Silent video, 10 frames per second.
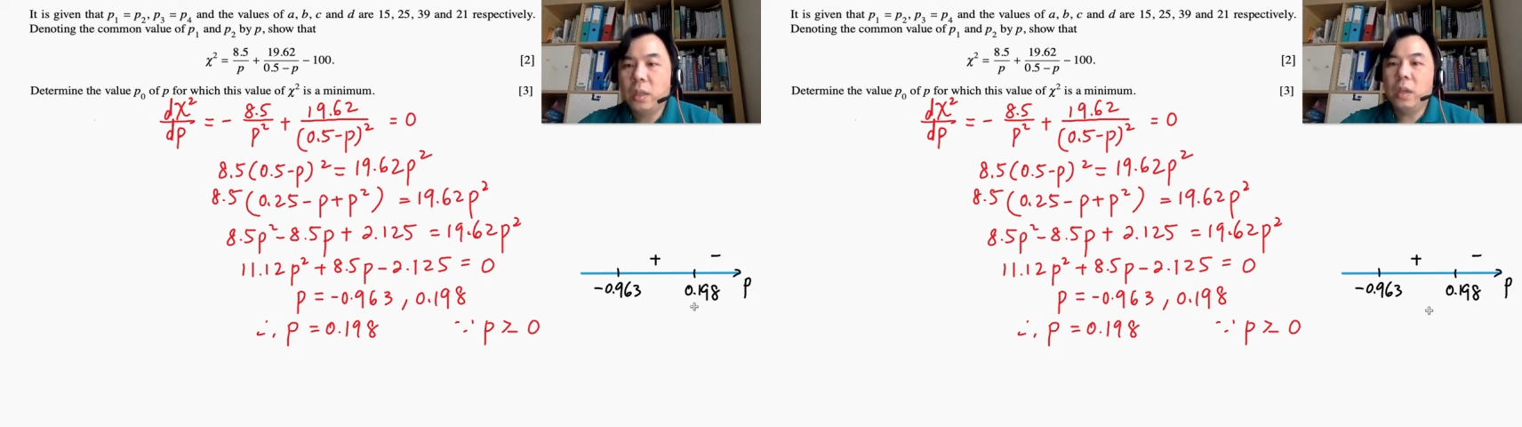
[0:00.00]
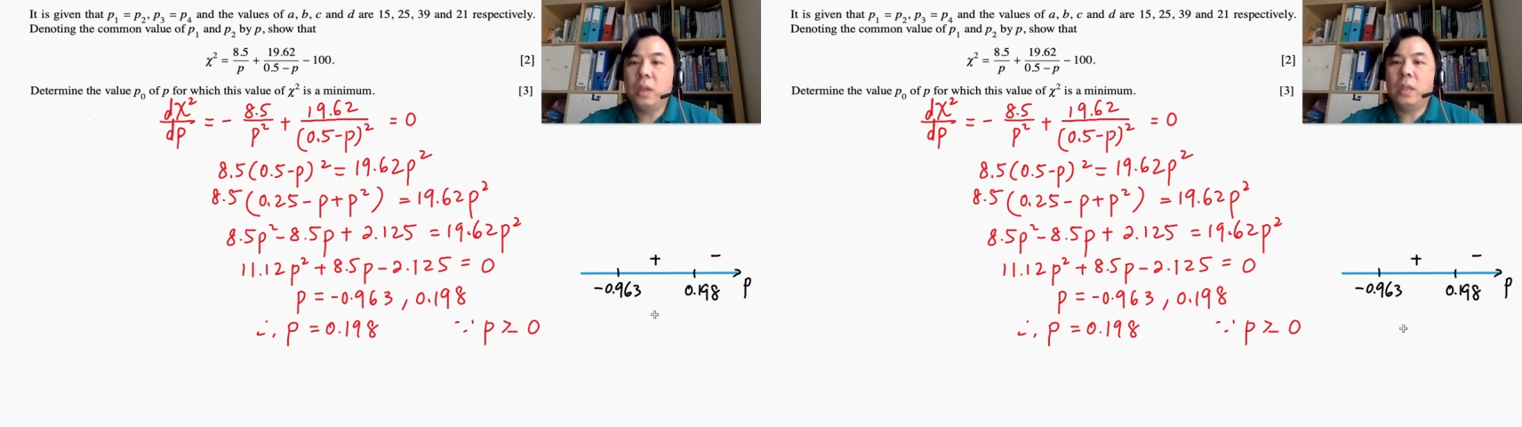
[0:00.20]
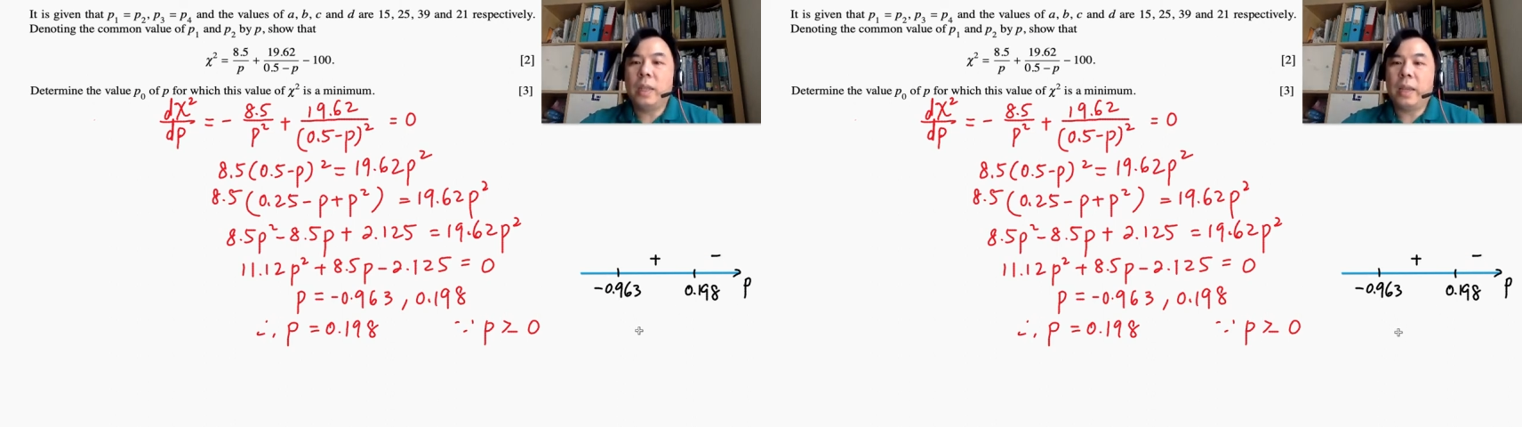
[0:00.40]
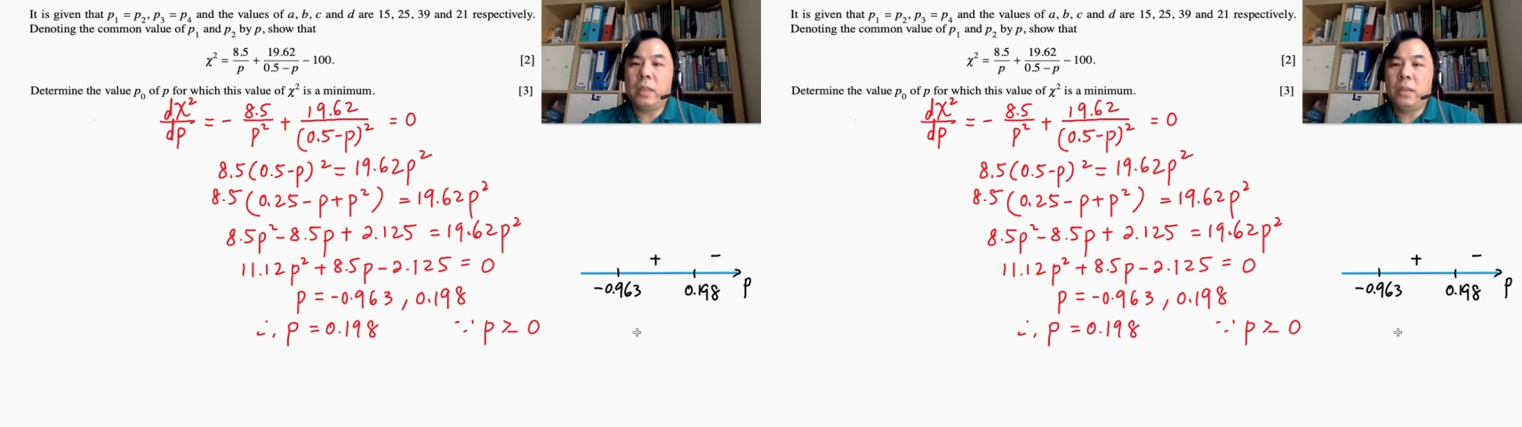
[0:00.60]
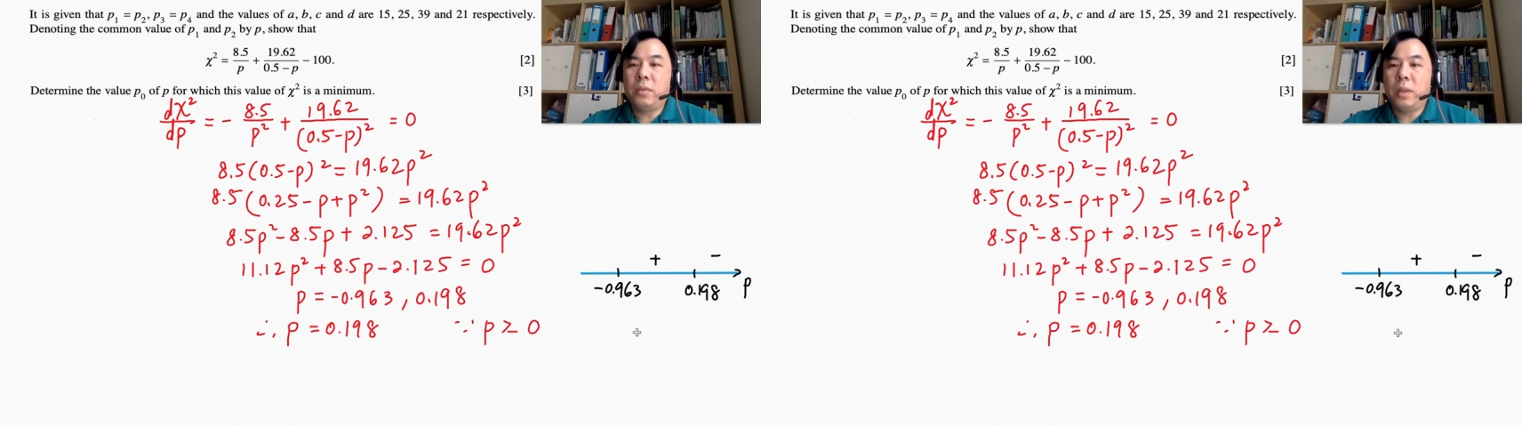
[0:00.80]
a
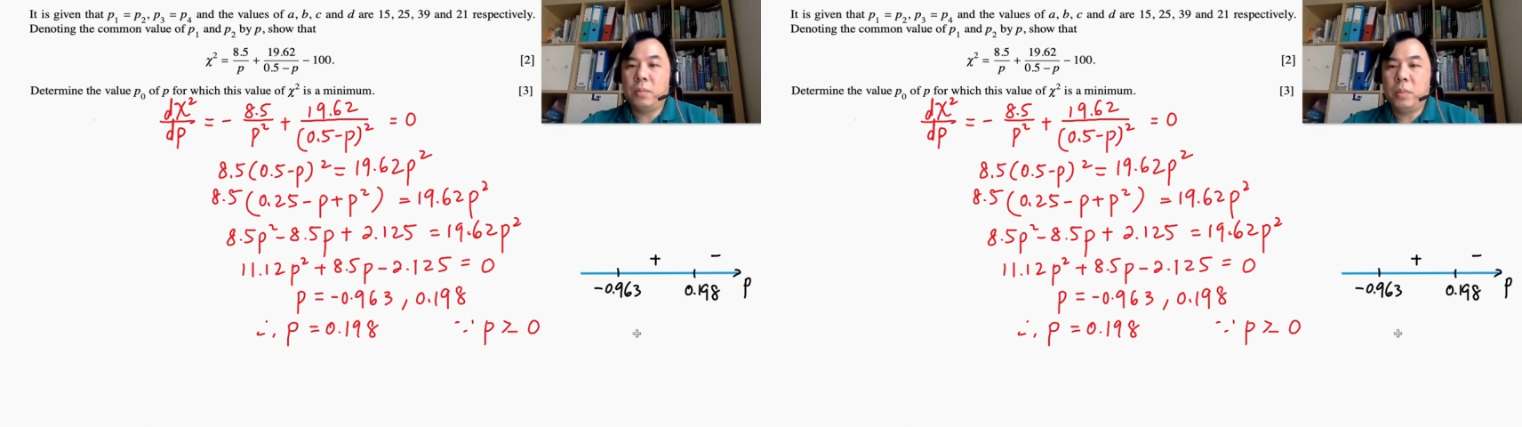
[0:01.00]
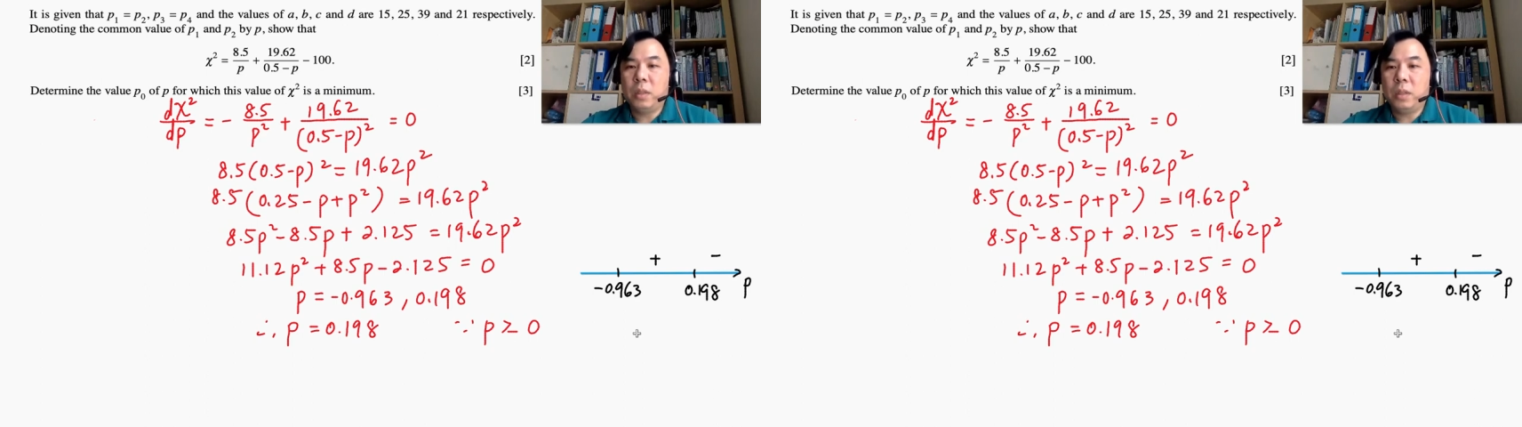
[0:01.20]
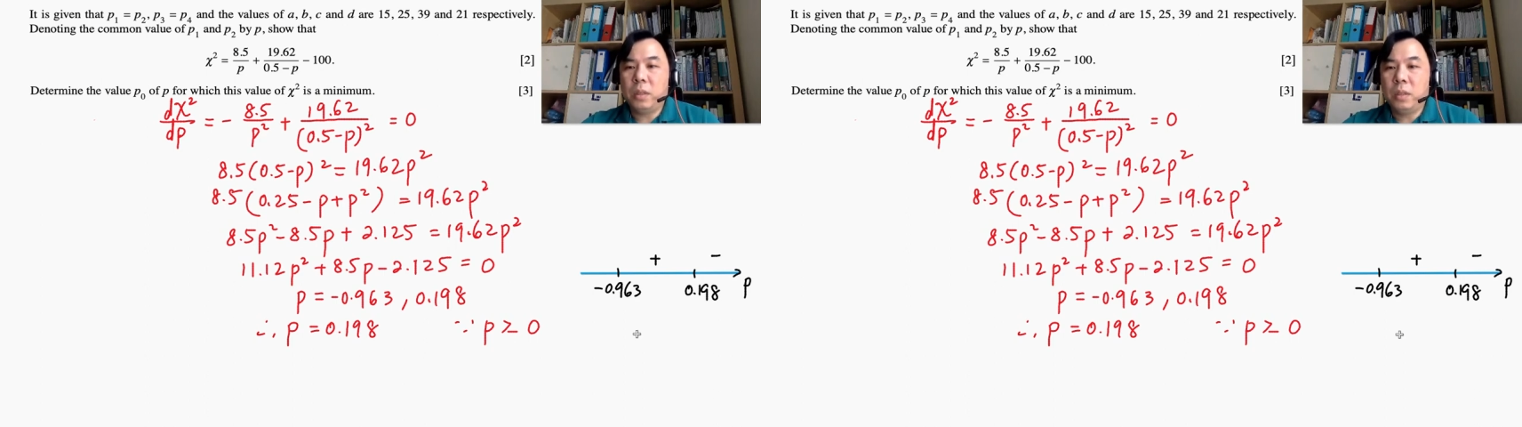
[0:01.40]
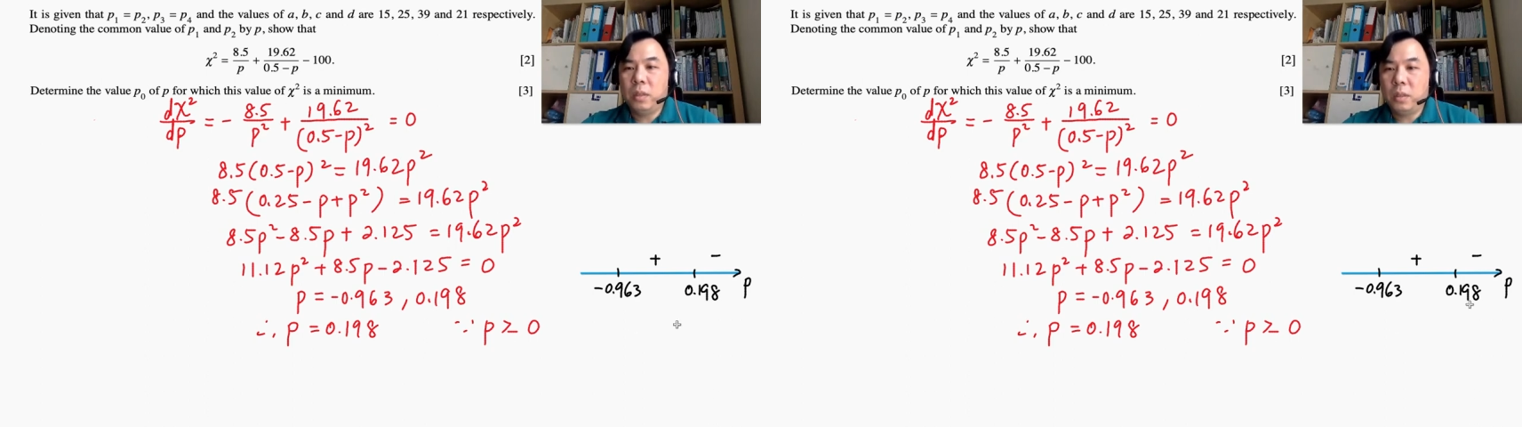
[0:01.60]
negative number here